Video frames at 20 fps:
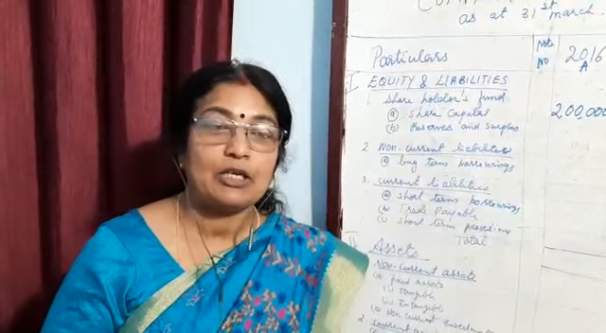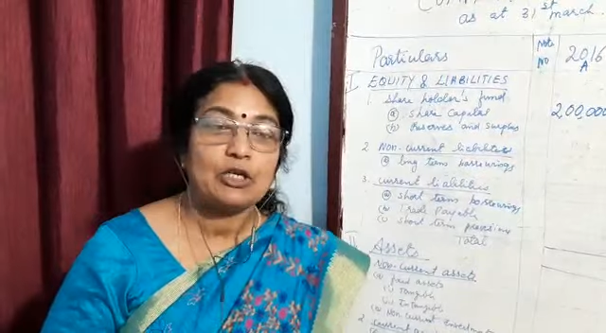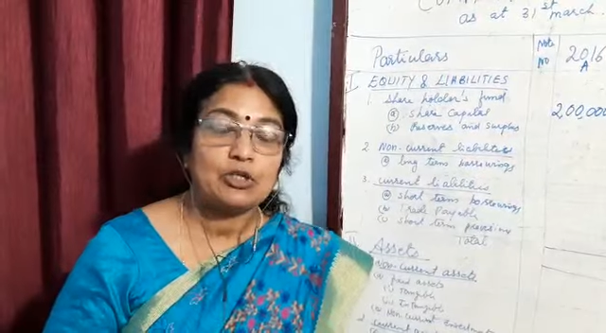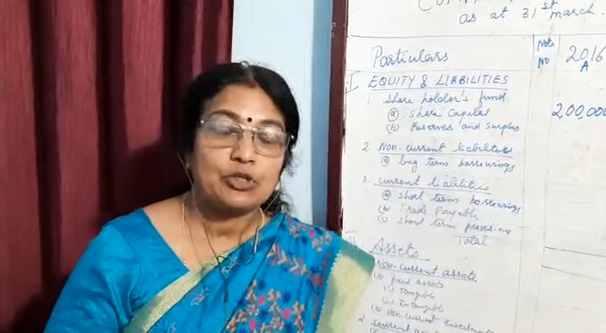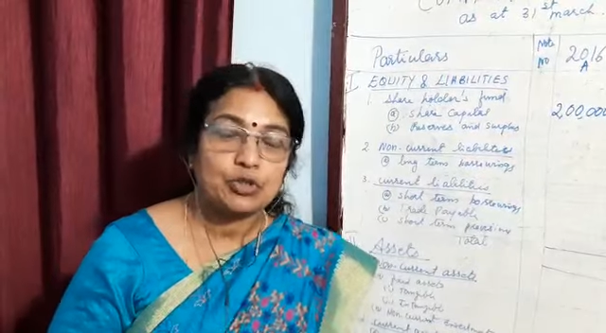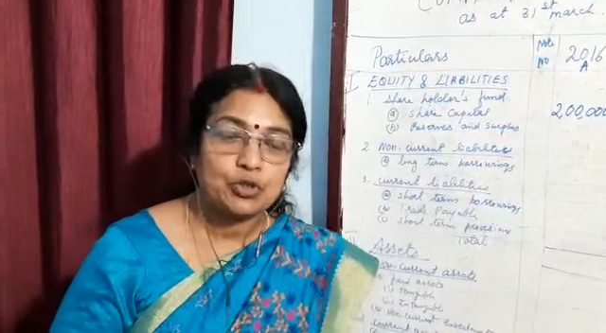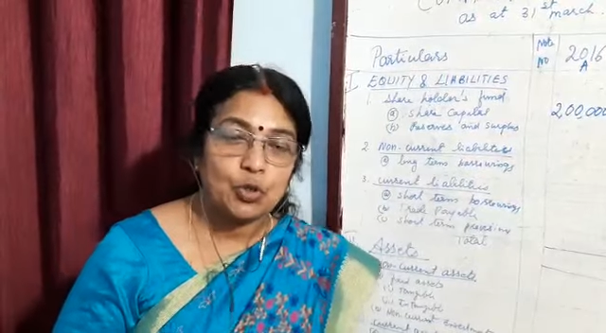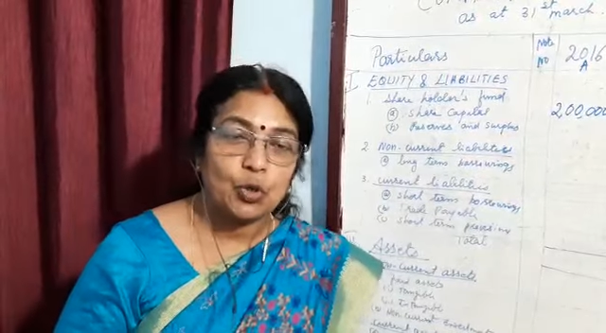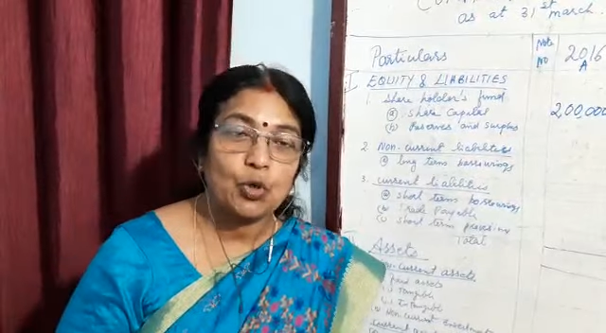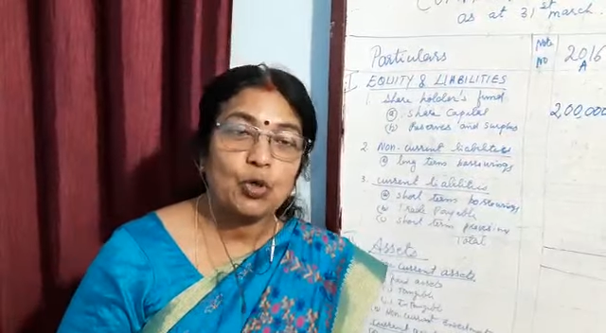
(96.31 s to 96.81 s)

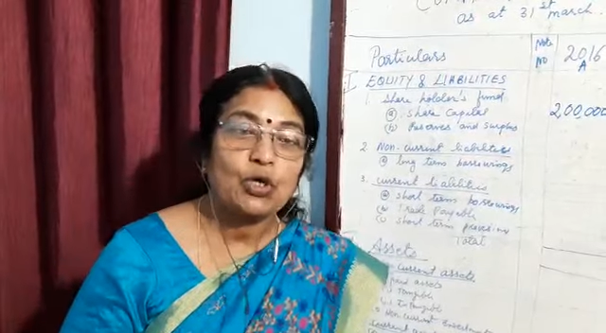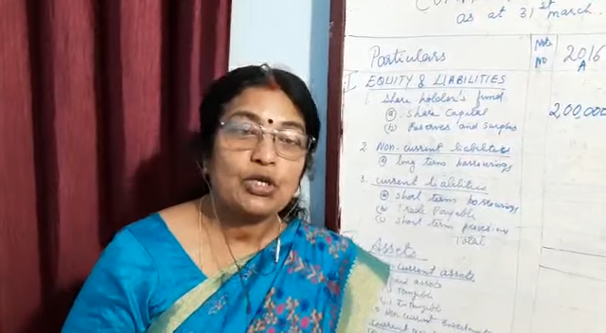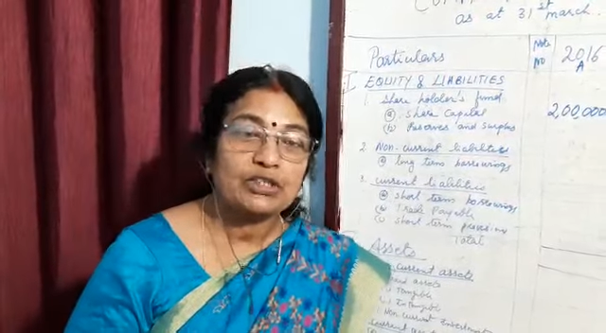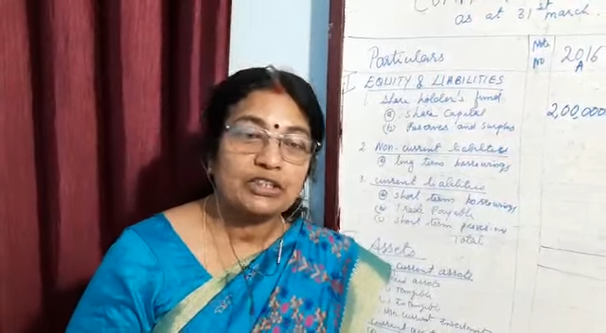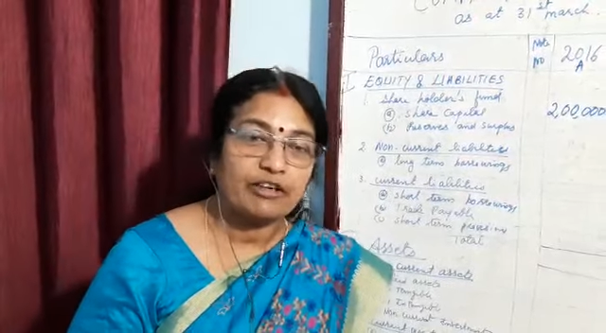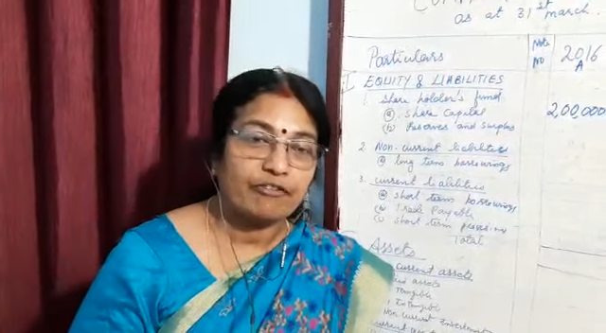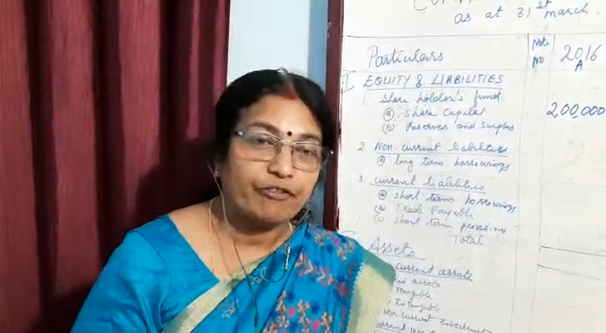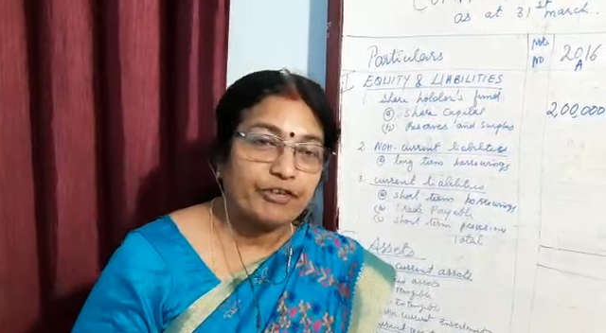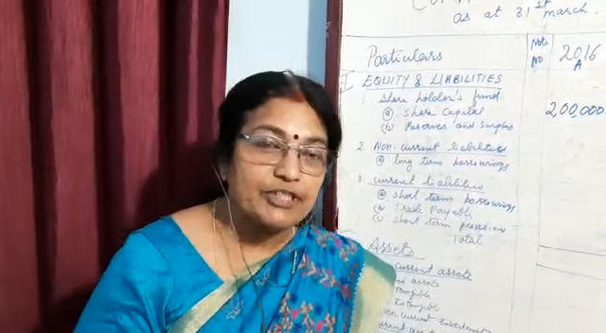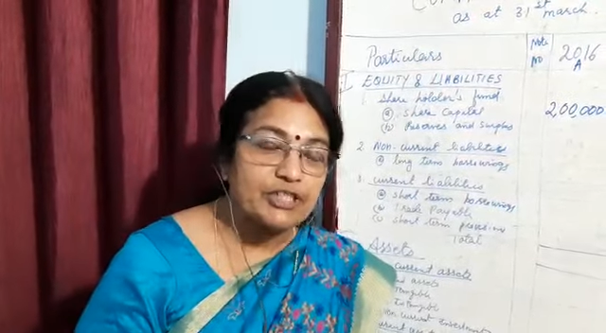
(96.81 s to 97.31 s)
So
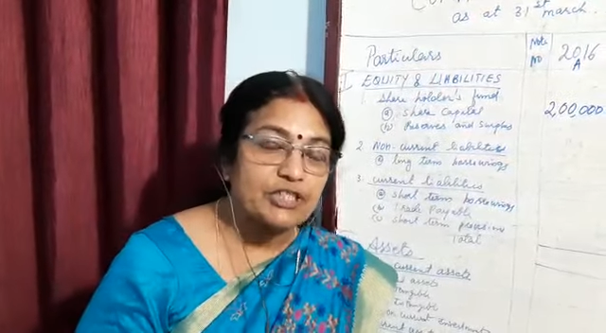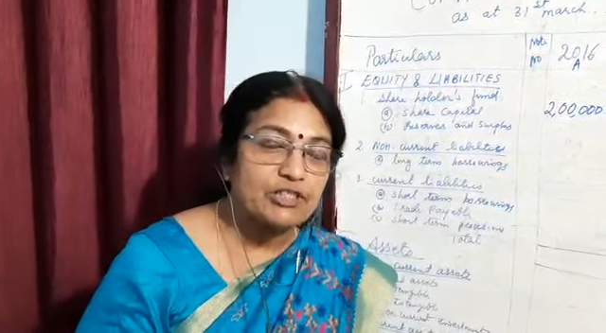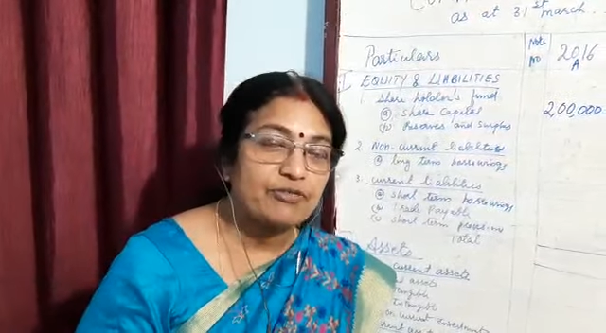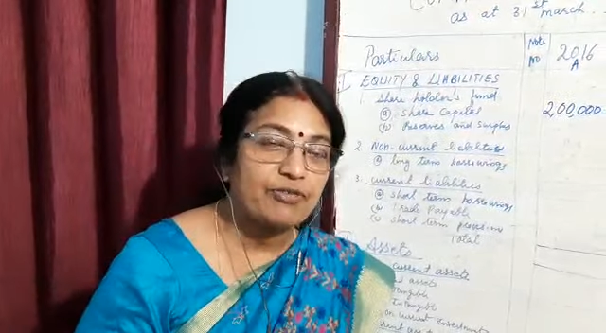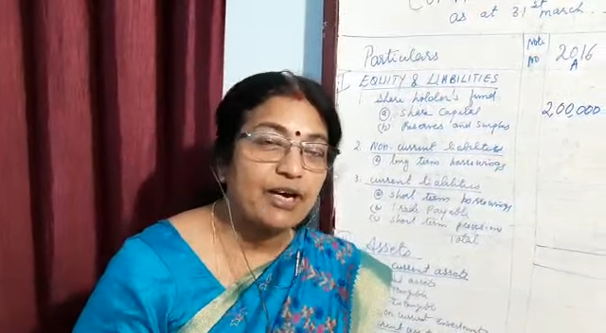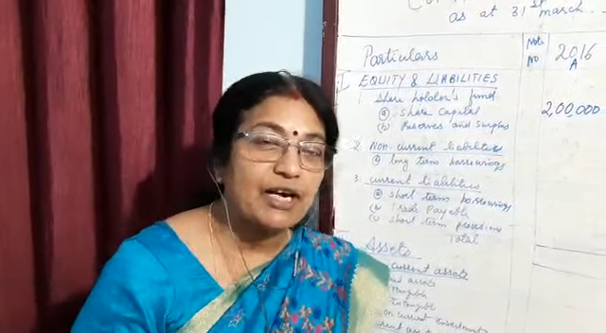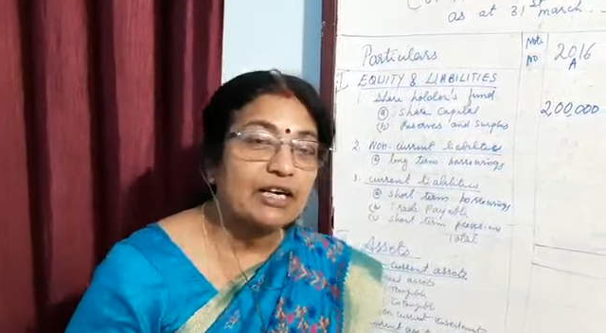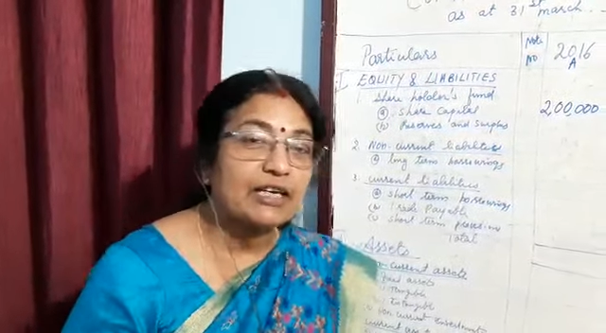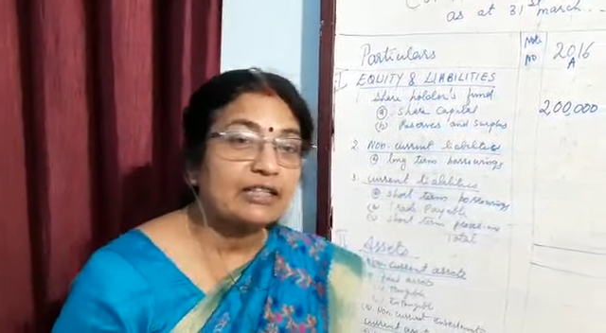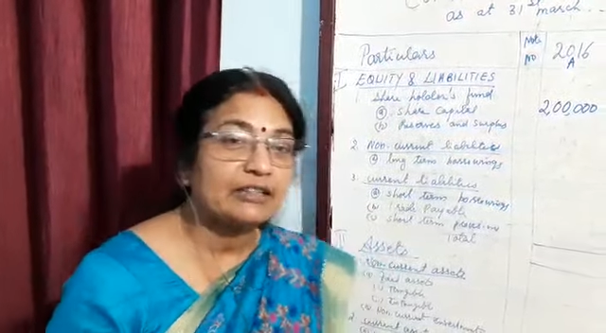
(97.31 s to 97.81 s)
the first
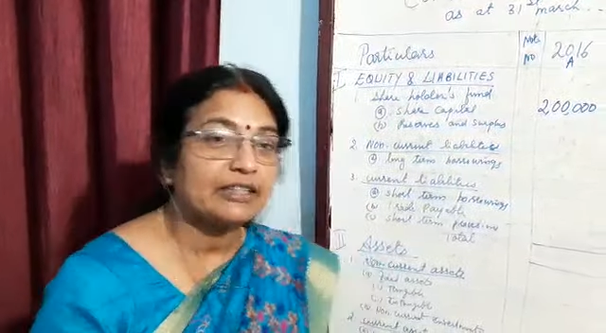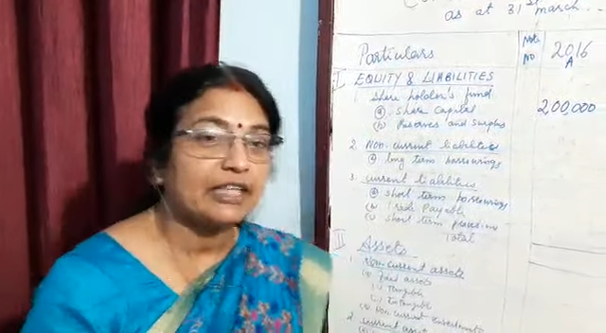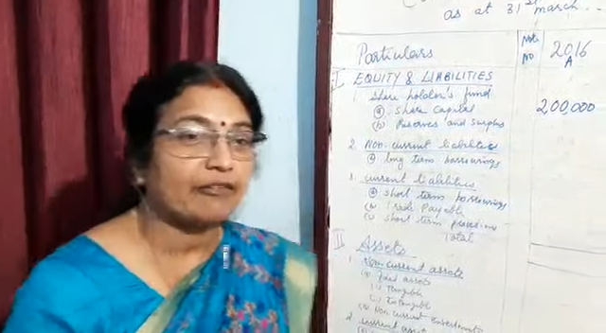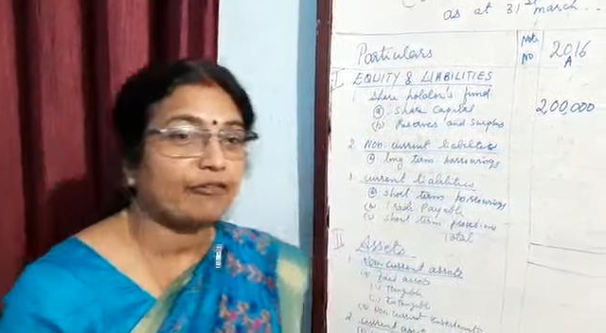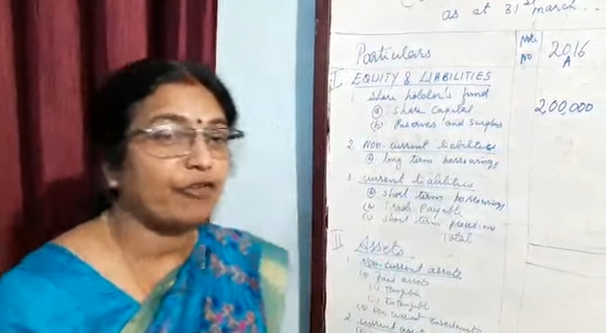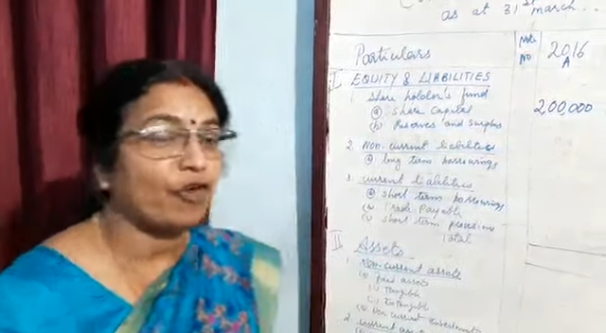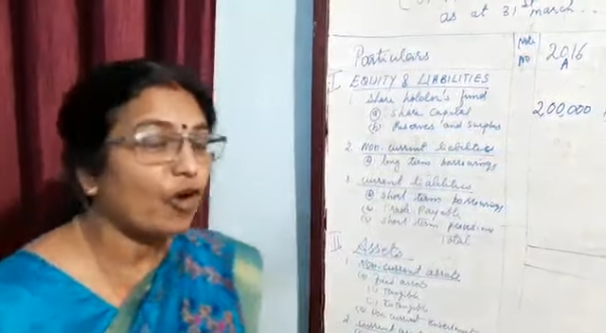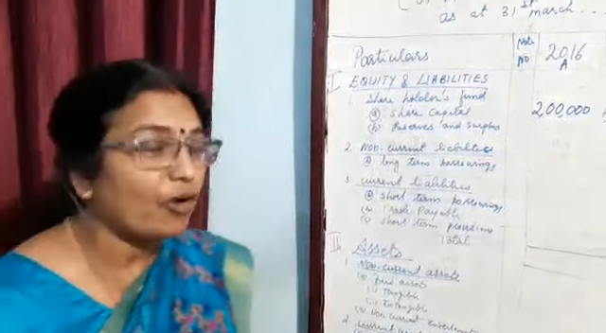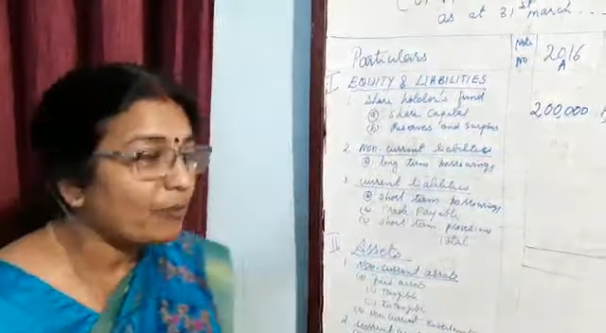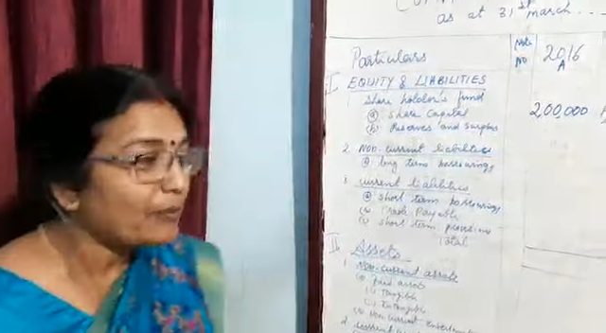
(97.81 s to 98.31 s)
one, the
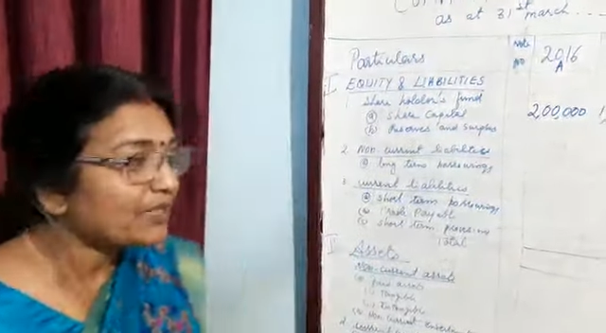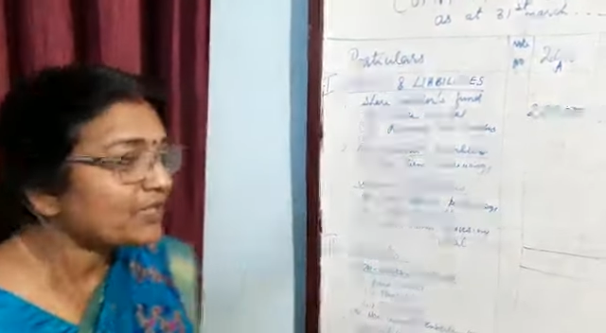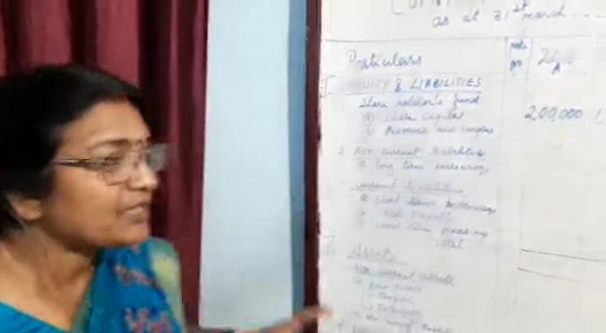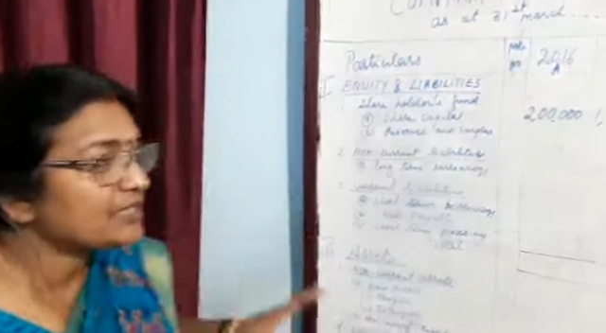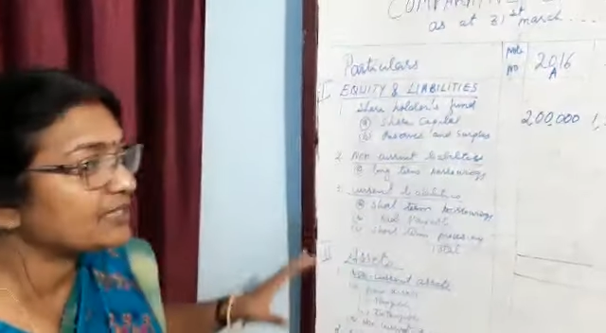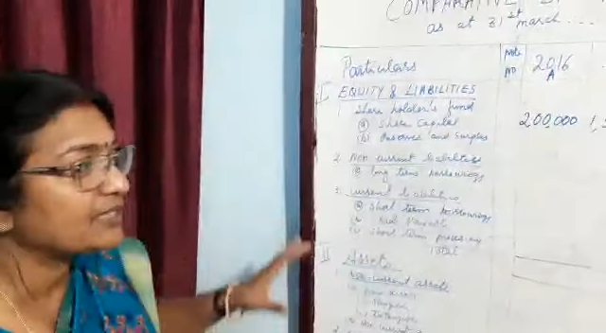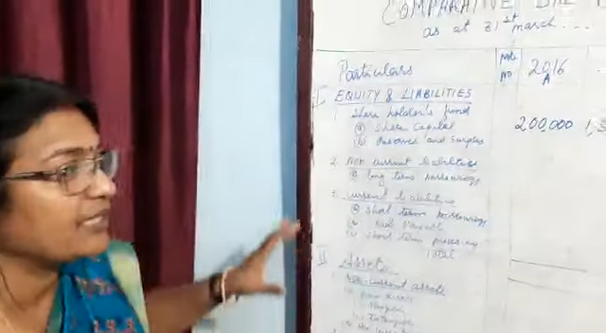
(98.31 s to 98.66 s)
format is